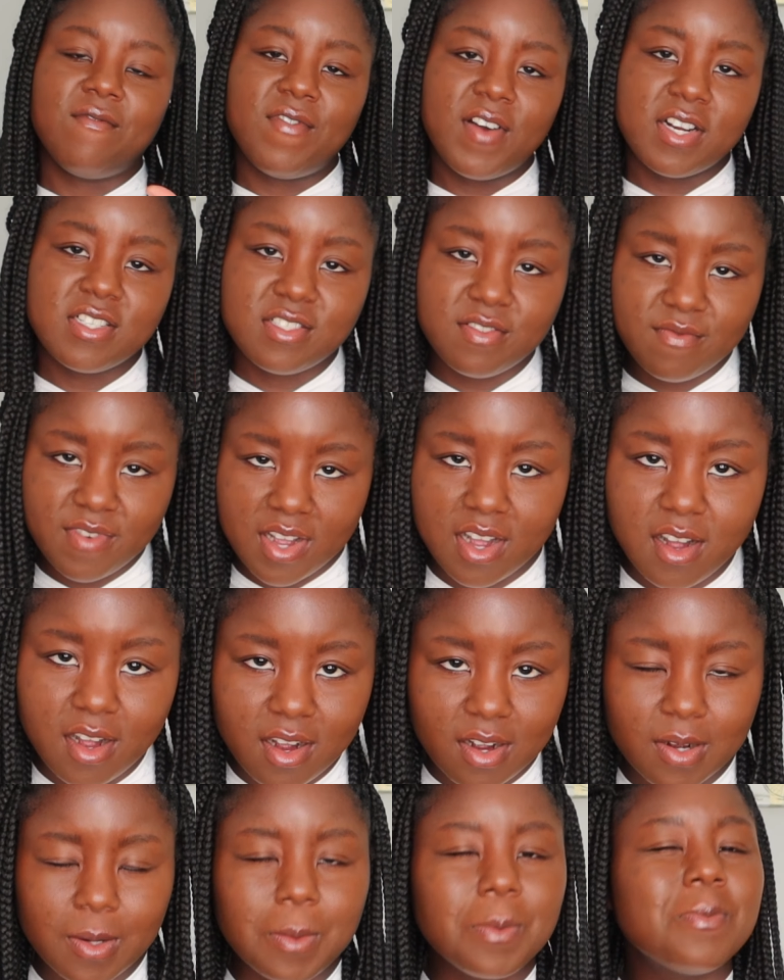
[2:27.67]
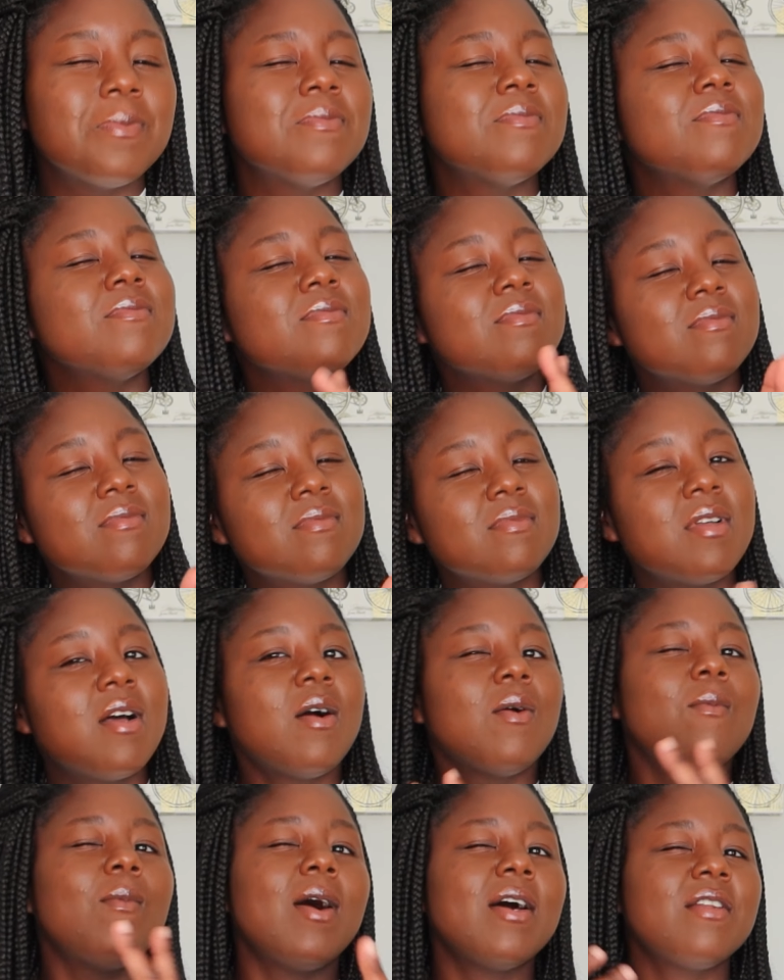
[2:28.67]
First of all,
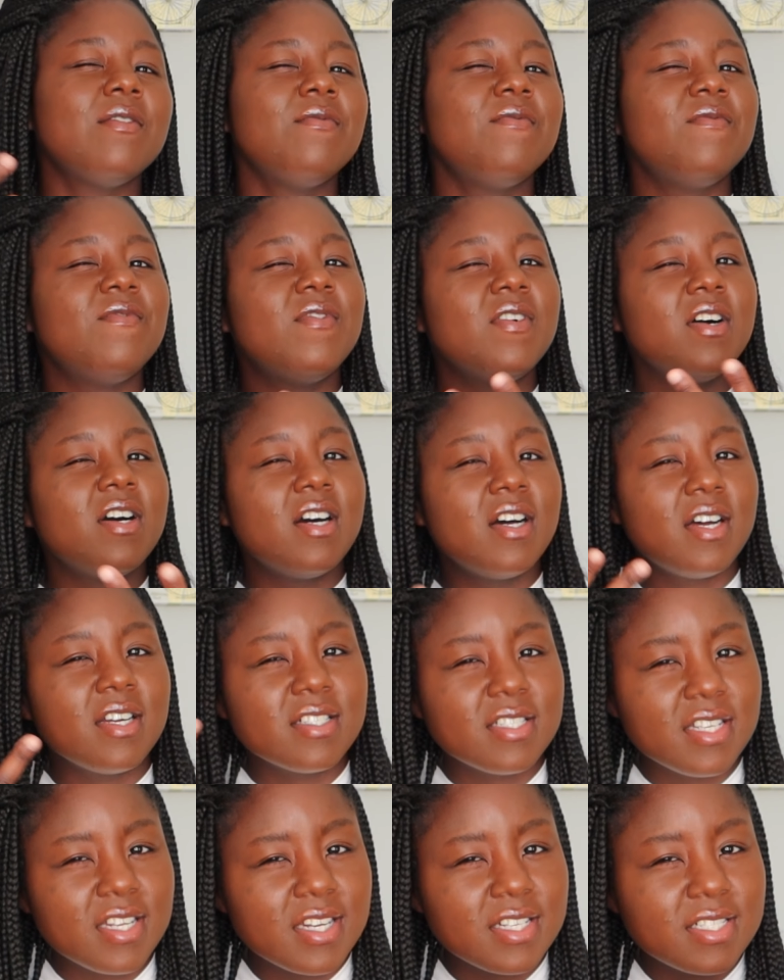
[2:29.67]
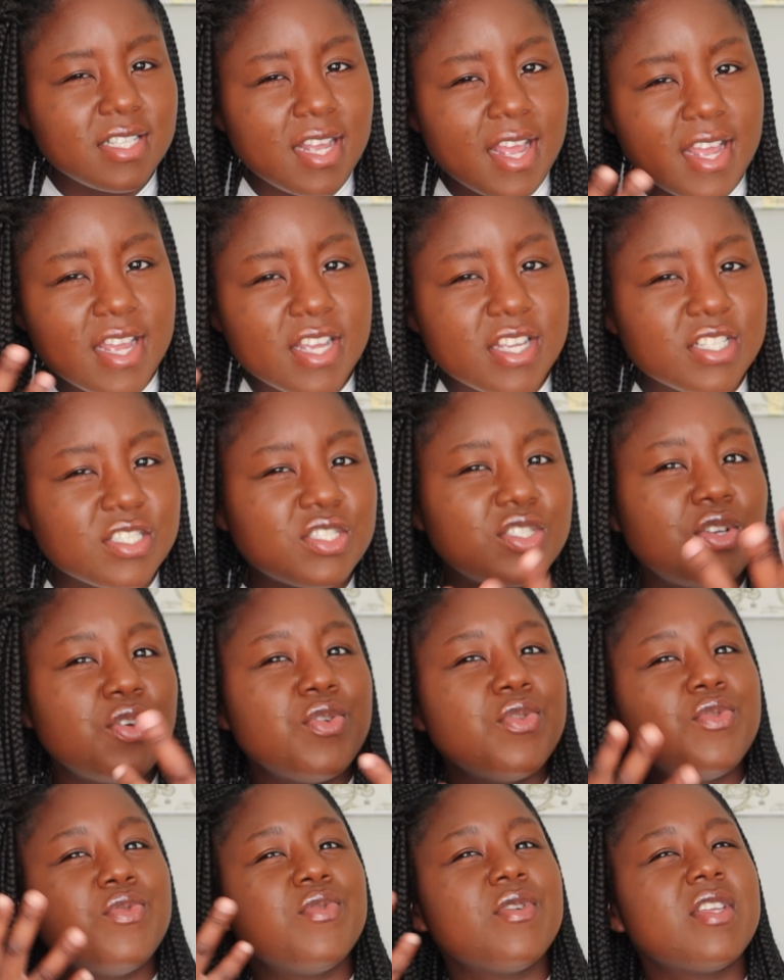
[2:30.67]
why the fuck did it take
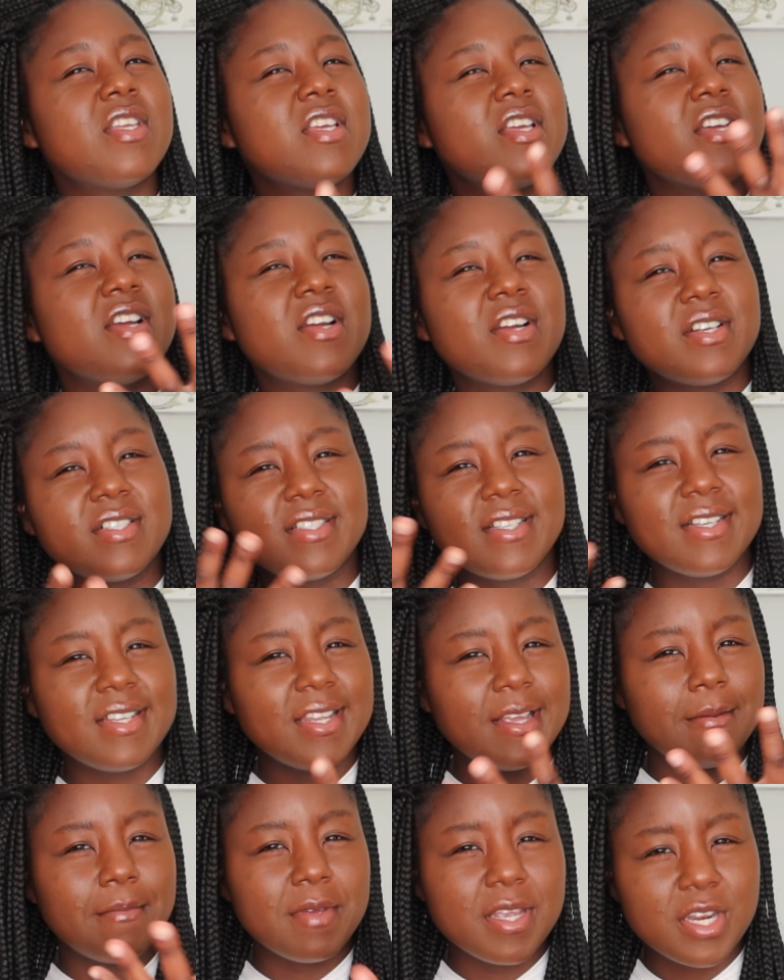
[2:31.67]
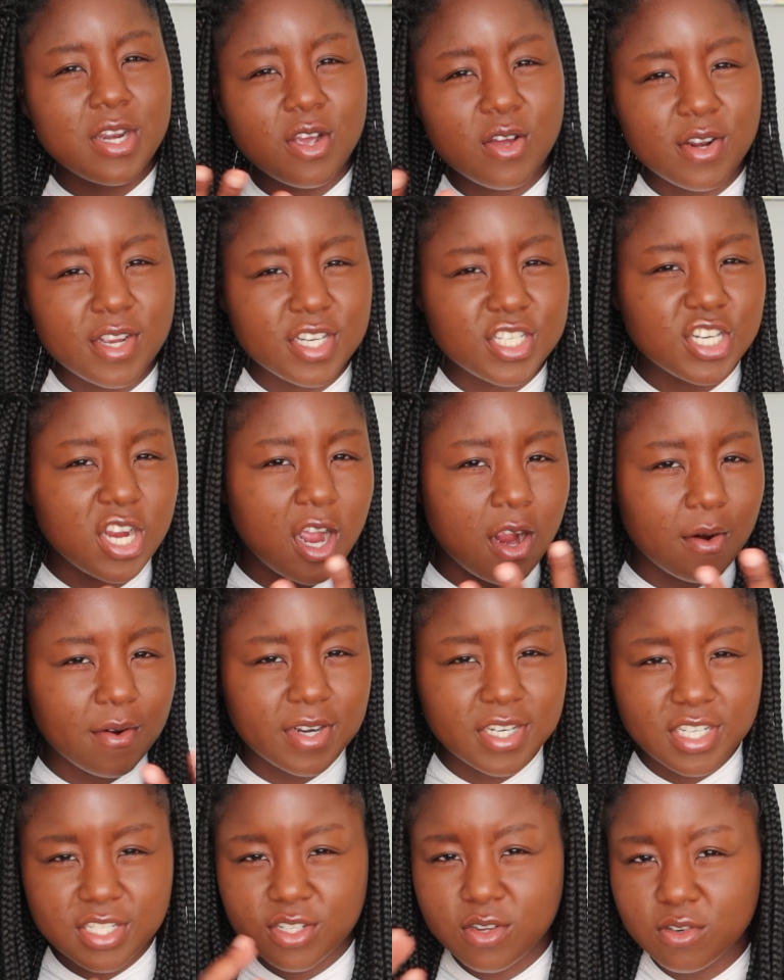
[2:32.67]
two years to let me know that y'all
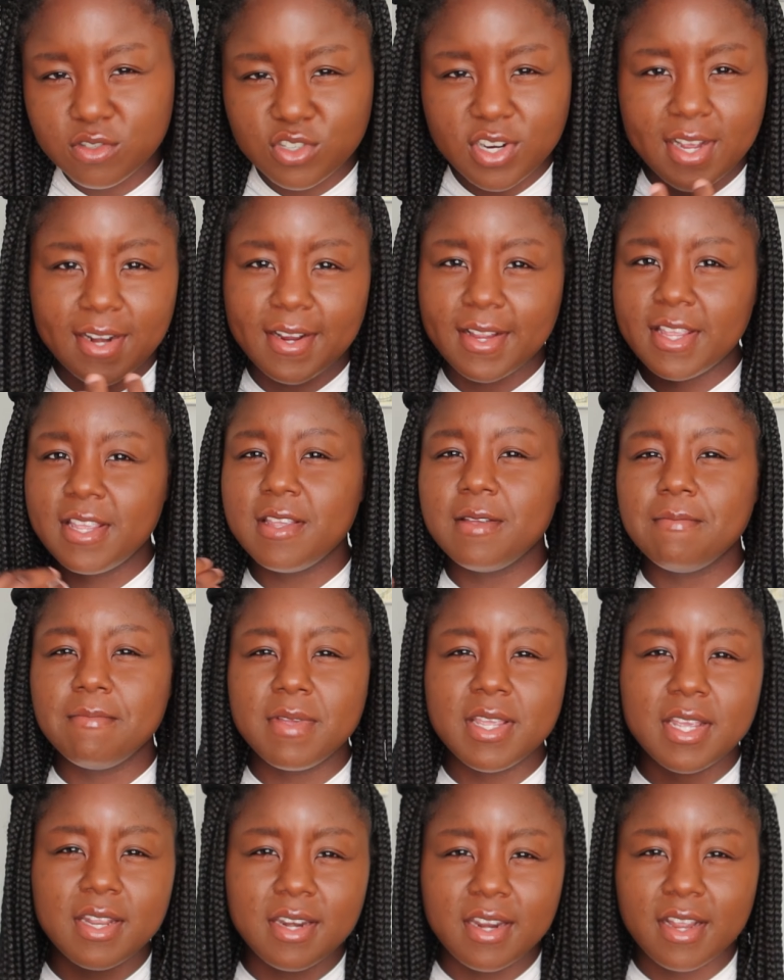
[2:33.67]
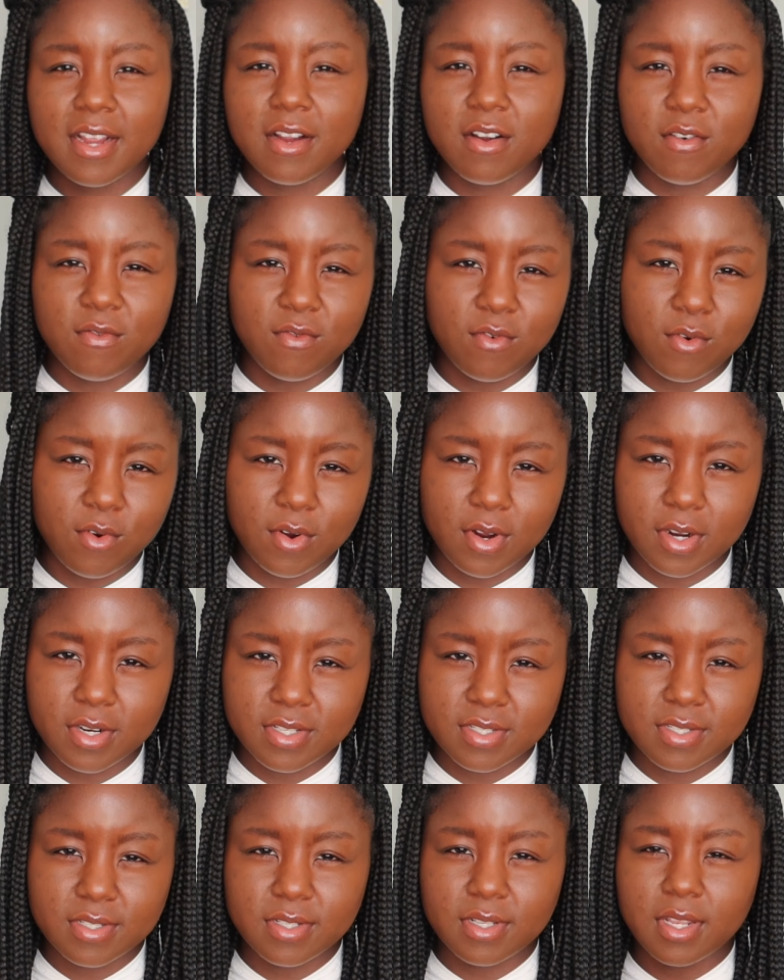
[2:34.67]
were just gonna try to keep me in the Air
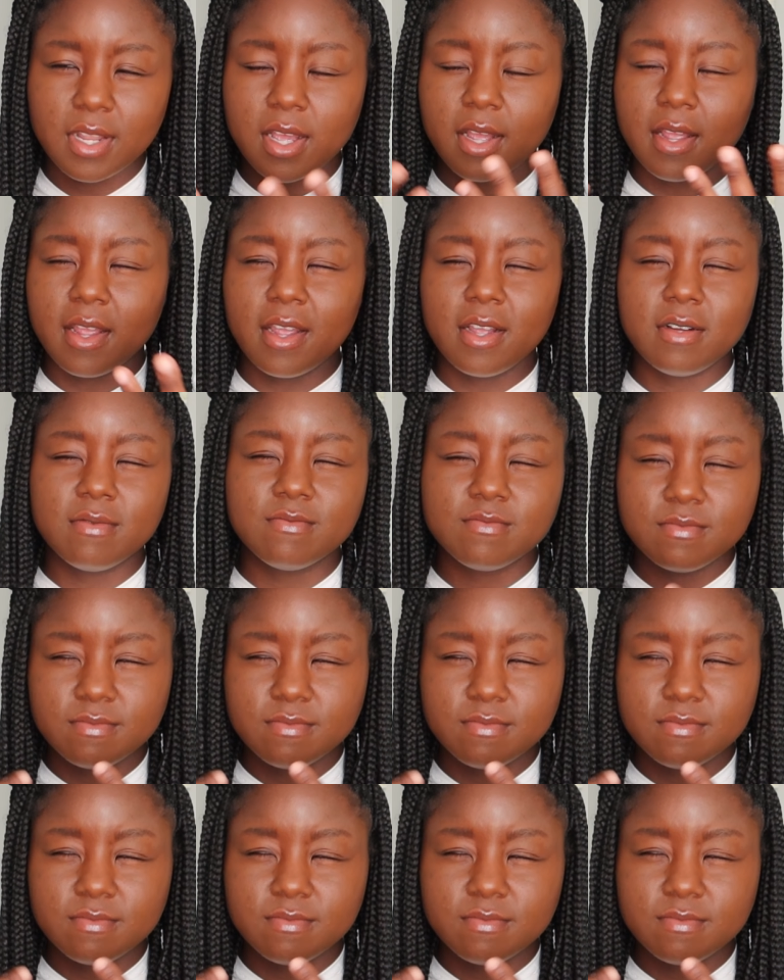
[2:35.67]
Force? Like,